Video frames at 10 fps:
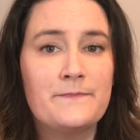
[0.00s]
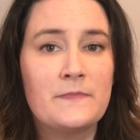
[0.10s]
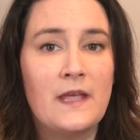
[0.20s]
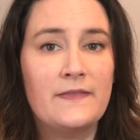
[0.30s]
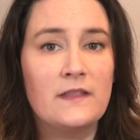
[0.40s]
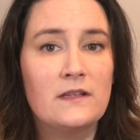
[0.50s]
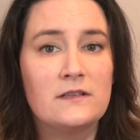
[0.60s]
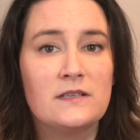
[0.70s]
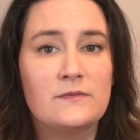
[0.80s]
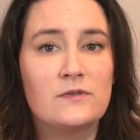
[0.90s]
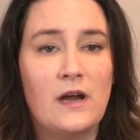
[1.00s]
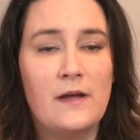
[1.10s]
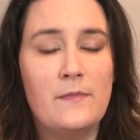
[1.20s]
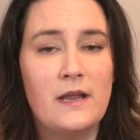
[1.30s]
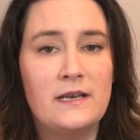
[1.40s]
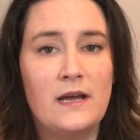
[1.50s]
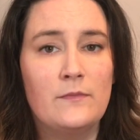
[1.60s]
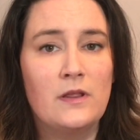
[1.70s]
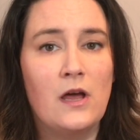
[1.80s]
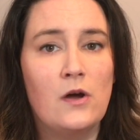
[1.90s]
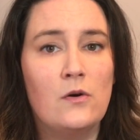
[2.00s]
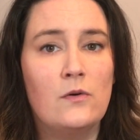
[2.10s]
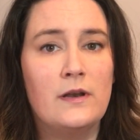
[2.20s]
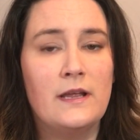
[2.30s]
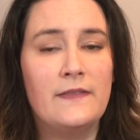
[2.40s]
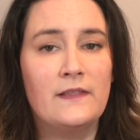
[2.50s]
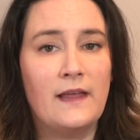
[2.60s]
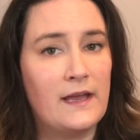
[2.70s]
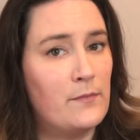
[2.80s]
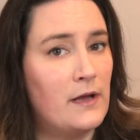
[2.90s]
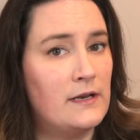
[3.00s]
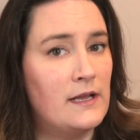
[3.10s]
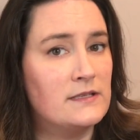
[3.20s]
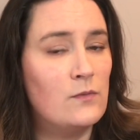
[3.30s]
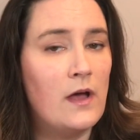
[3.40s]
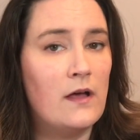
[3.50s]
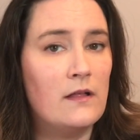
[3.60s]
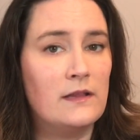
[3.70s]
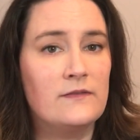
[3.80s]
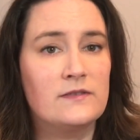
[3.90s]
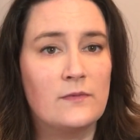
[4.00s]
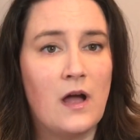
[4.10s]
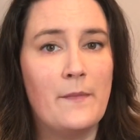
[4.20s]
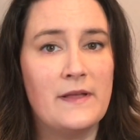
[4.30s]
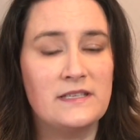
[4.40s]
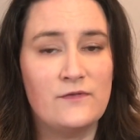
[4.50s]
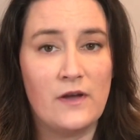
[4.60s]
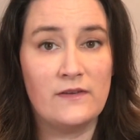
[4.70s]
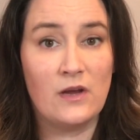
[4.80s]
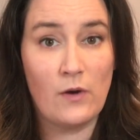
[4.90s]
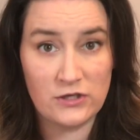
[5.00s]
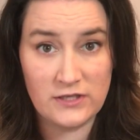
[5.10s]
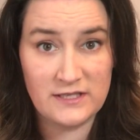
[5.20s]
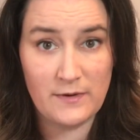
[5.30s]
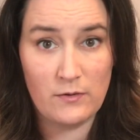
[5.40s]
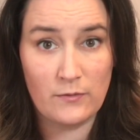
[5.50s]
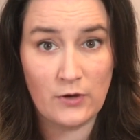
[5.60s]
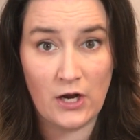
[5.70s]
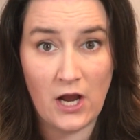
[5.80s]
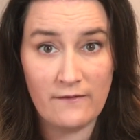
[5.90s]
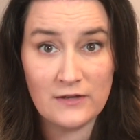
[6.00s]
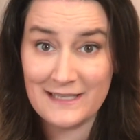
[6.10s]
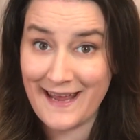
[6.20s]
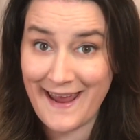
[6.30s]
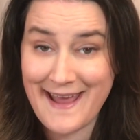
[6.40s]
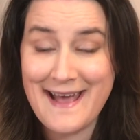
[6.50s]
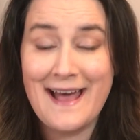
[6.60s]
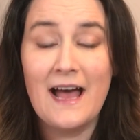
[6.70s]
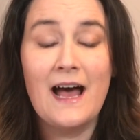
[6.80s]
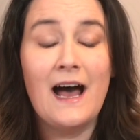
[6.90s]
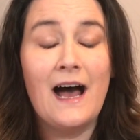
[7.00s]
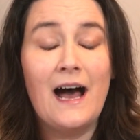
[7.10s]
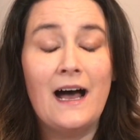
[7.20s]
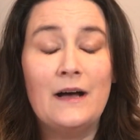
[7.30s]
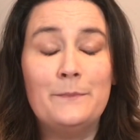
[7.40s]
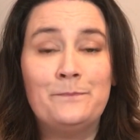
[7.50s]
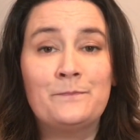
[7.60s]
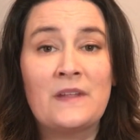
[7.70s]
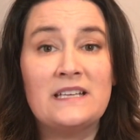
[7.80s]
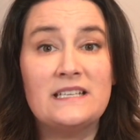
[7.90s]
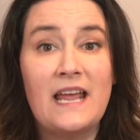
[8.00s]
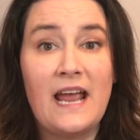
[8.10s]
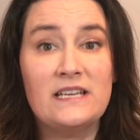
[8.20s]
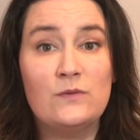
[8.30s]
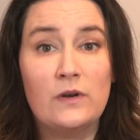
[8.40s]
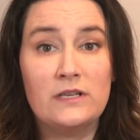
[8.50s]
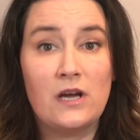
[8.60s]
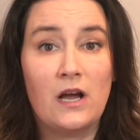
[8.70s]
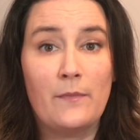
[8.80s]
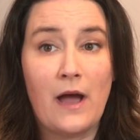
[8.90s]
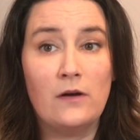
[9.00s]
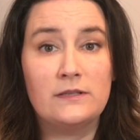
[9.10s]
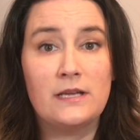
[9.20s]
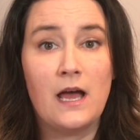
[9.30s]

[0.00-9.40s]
Hit the little subscribe button down below and hit the like button as well. Leave some comments if you have any questions about what we're going to cover today. Today I did want to talk about